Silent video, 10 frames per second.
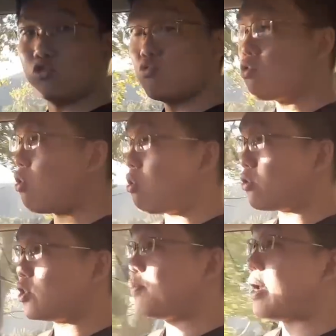2
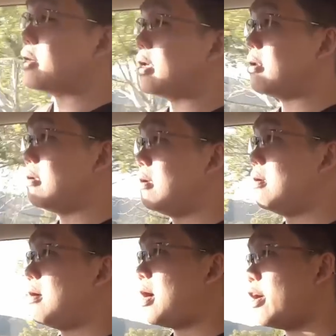core spec that
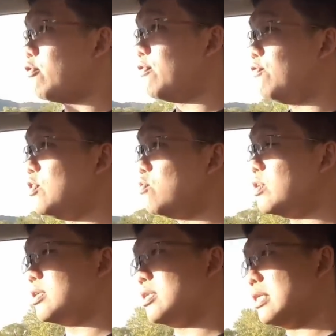I
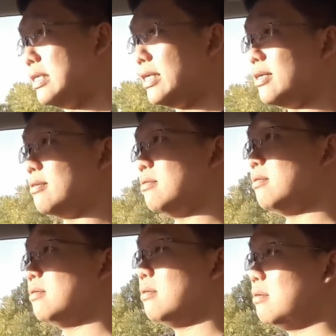reviewed earlier.
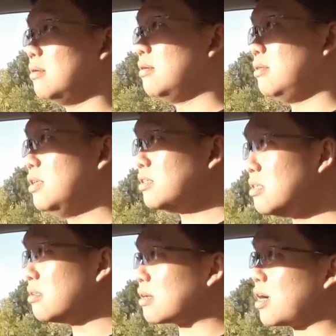This
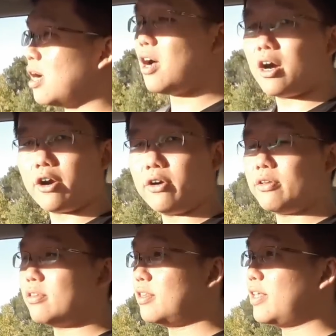is a
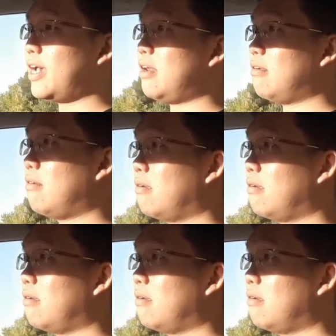car that